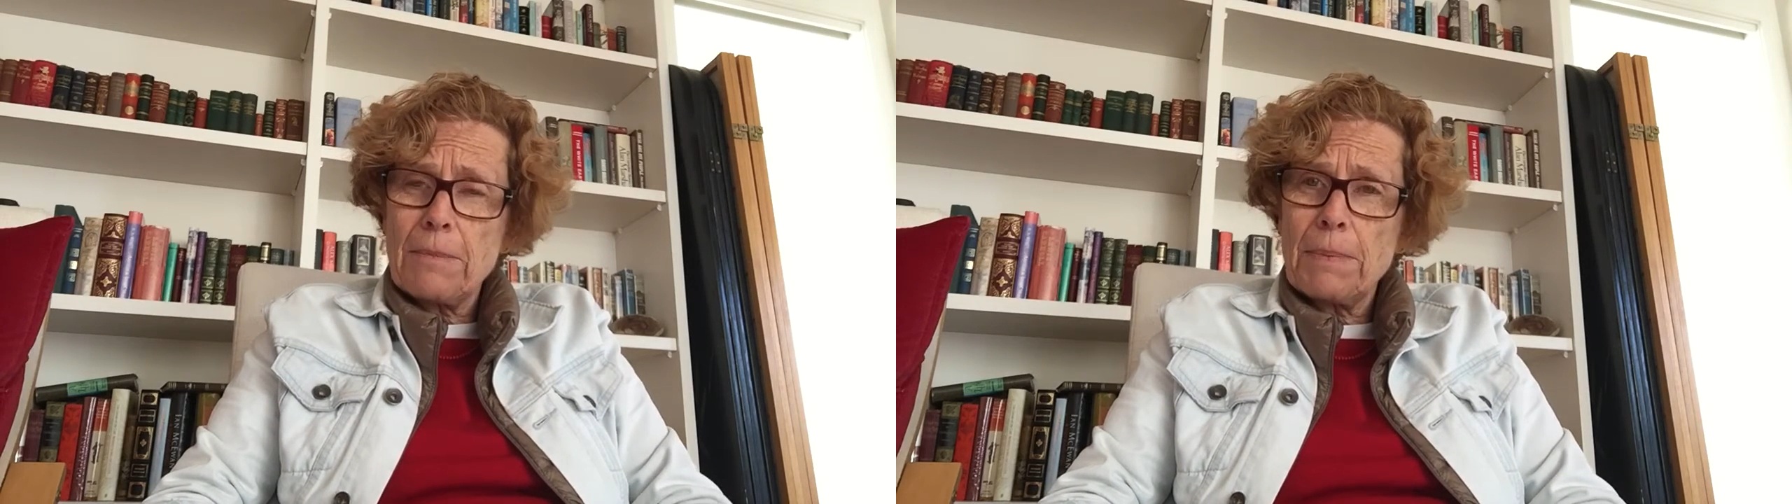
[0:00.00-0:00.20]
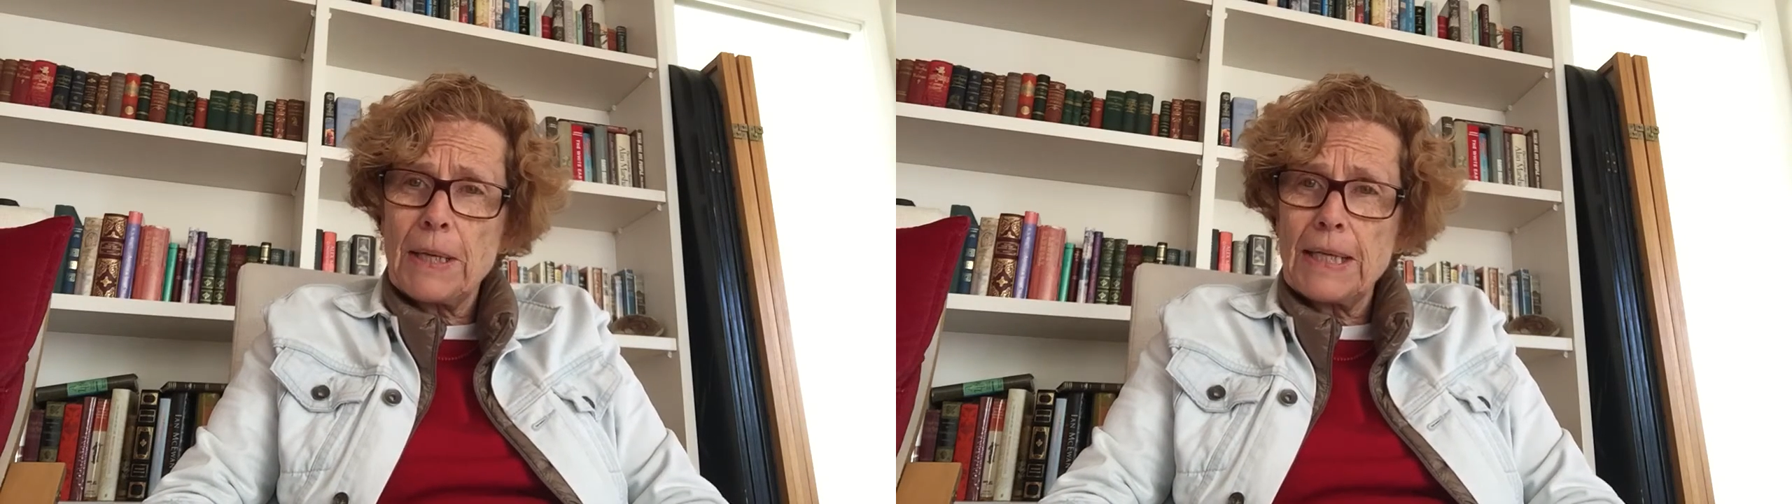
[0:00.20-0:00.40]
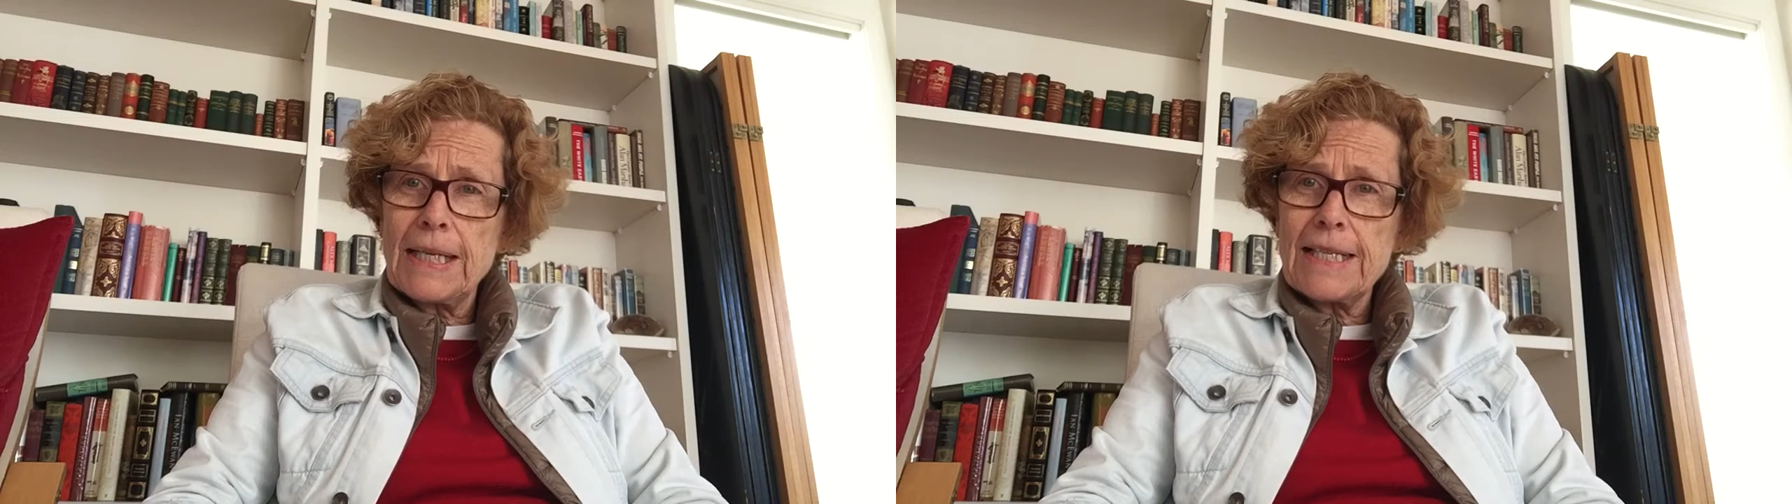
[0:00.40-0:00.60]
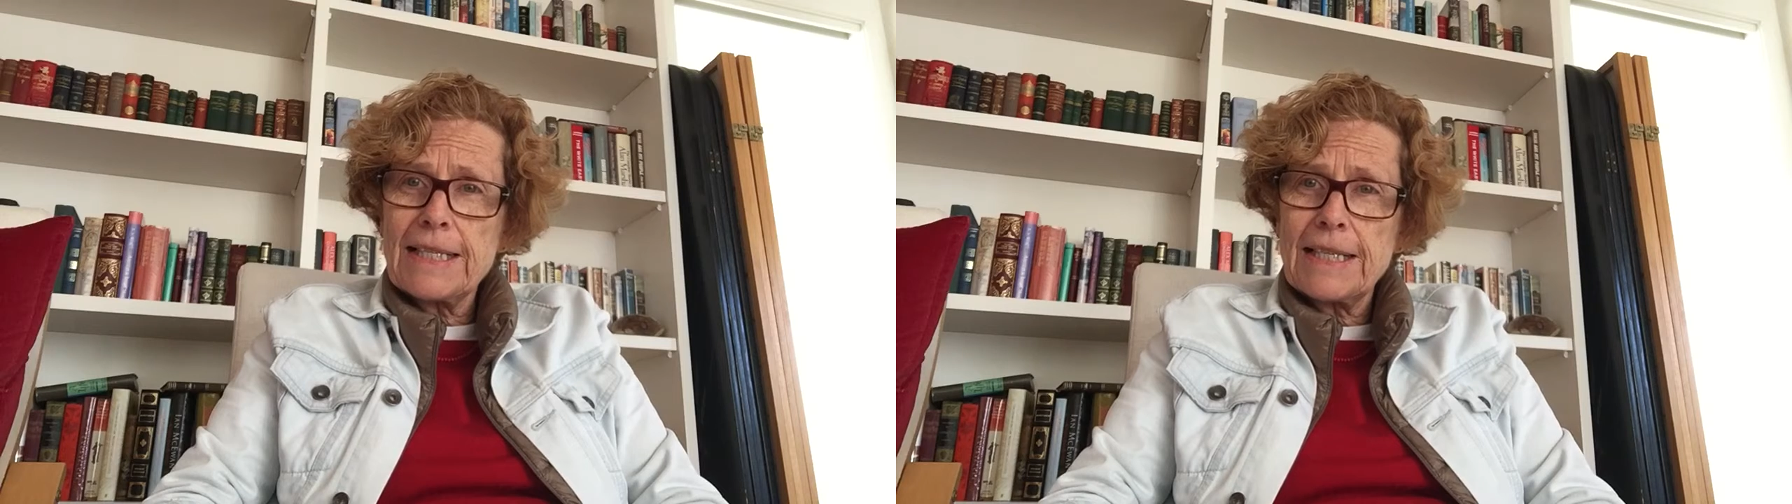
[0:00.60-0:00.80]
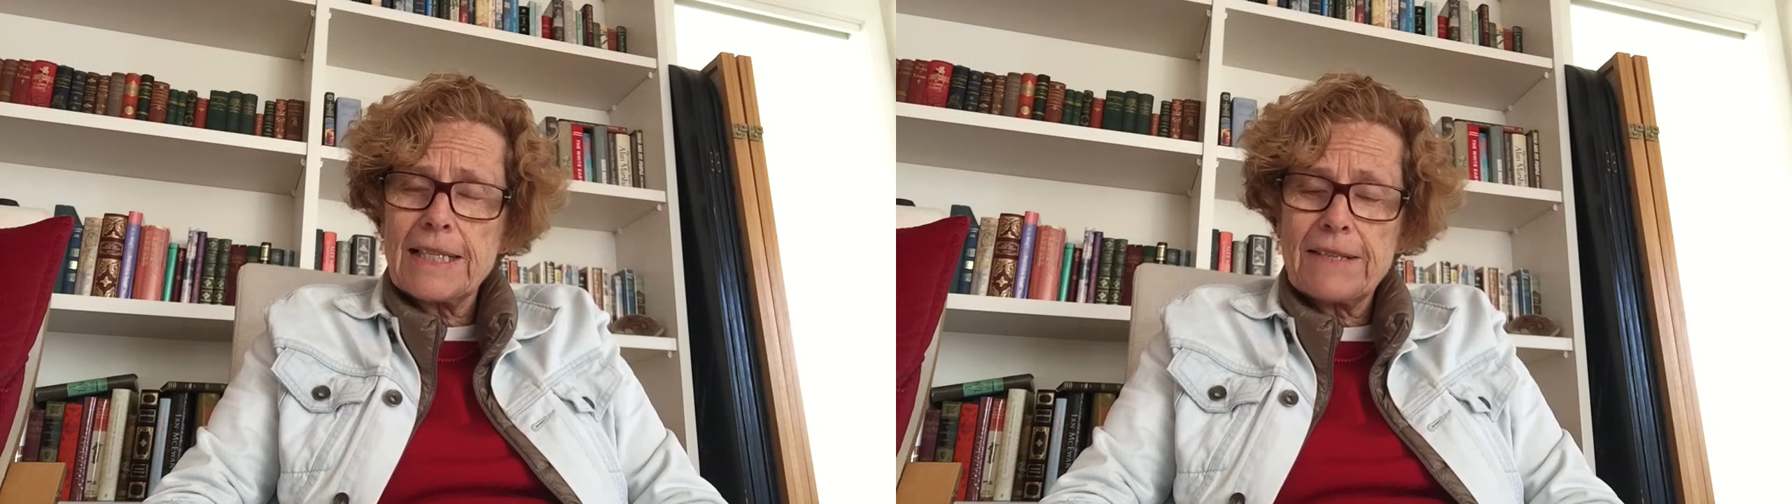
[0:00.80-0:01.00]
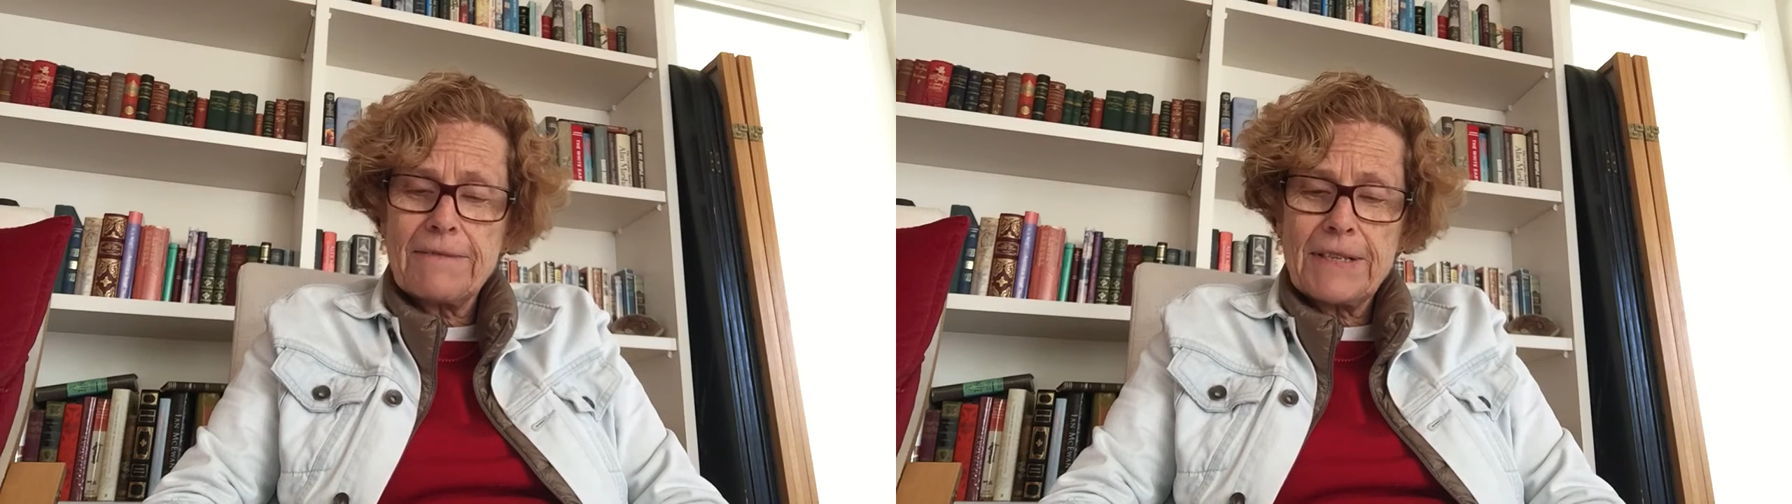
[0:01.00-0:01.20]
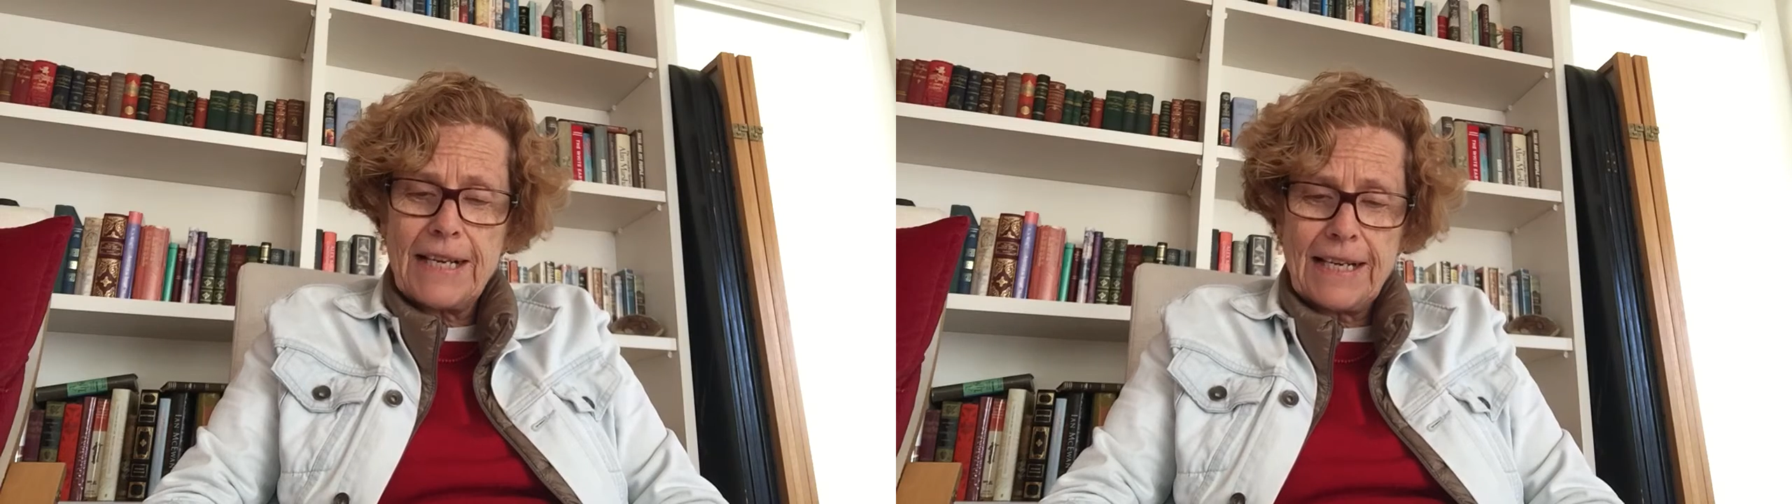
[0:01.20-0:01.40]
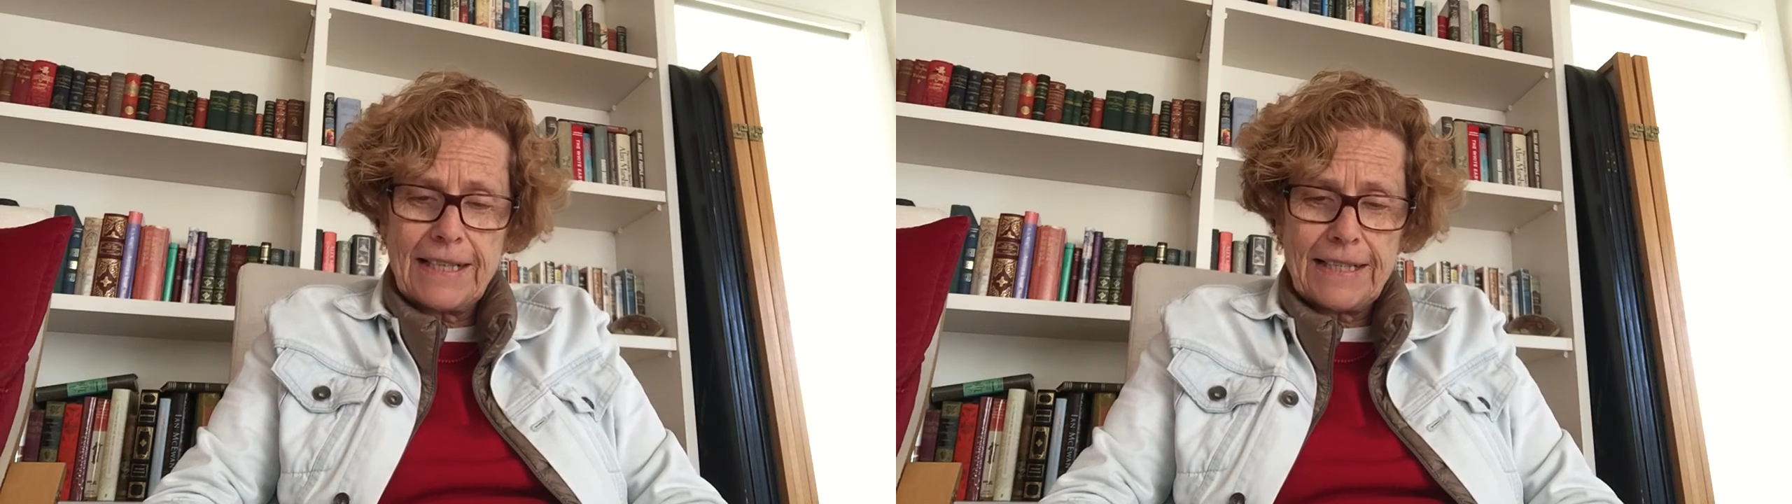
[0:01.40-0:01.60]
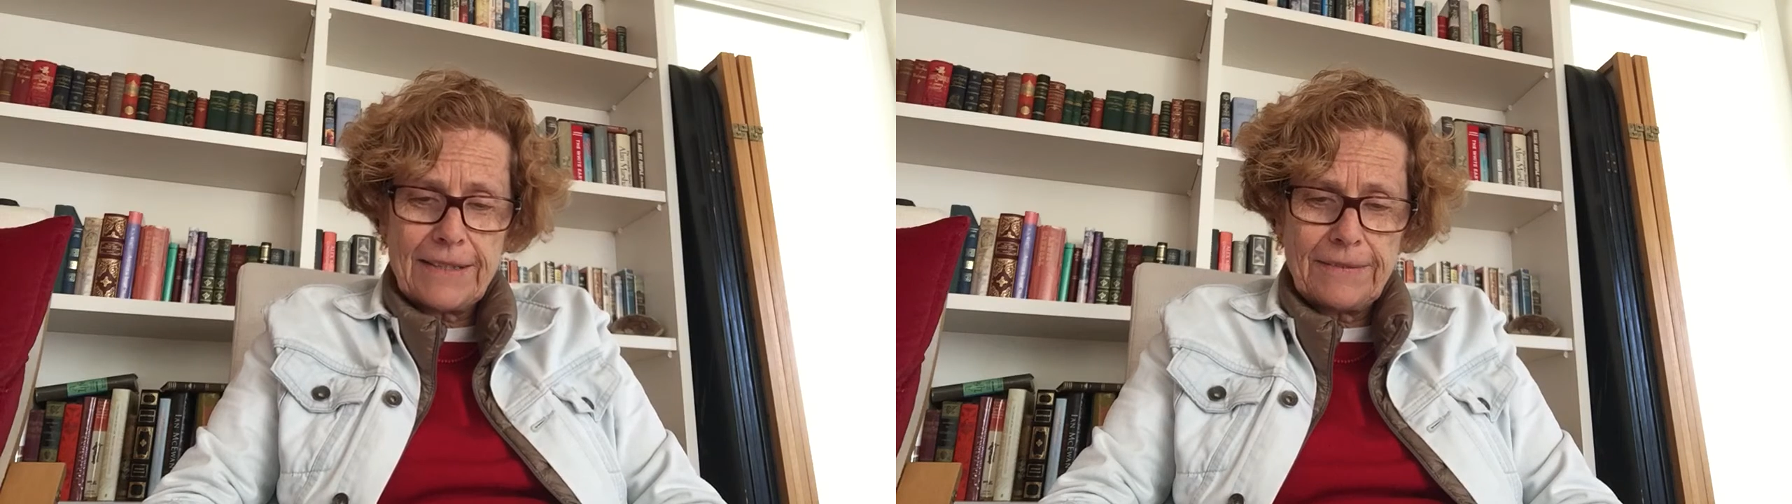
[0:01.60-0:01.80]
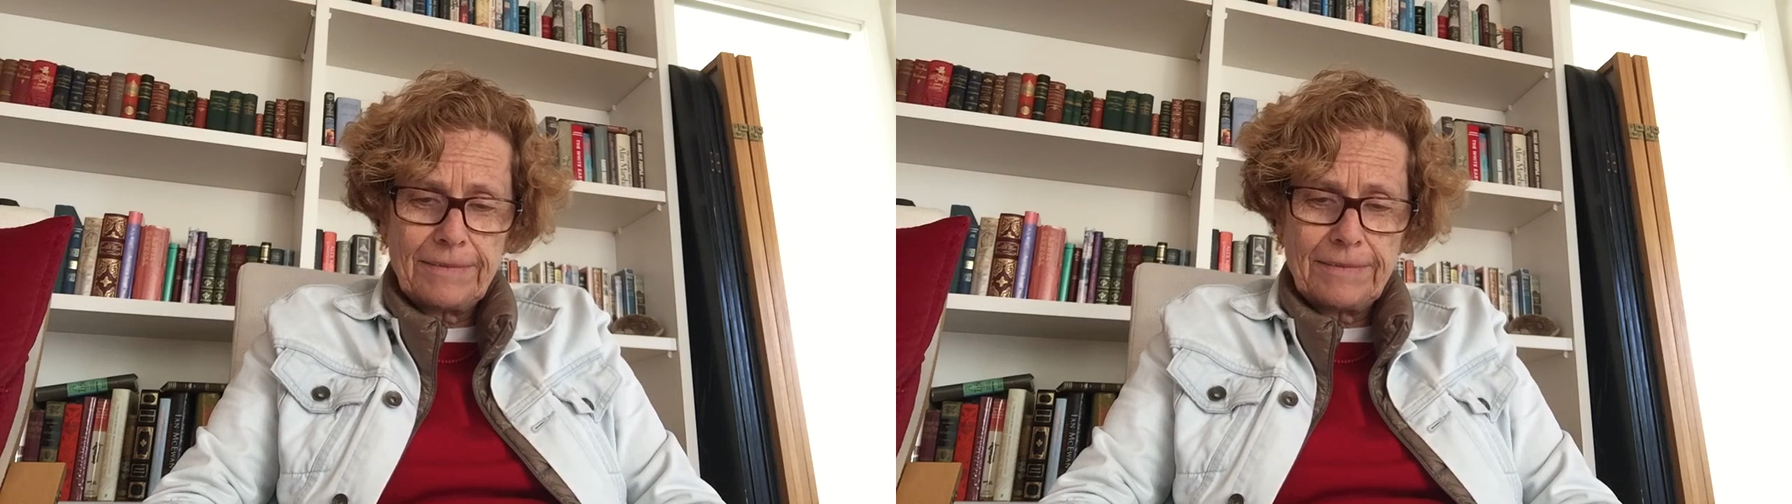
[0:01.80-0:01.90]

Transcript: police intervened.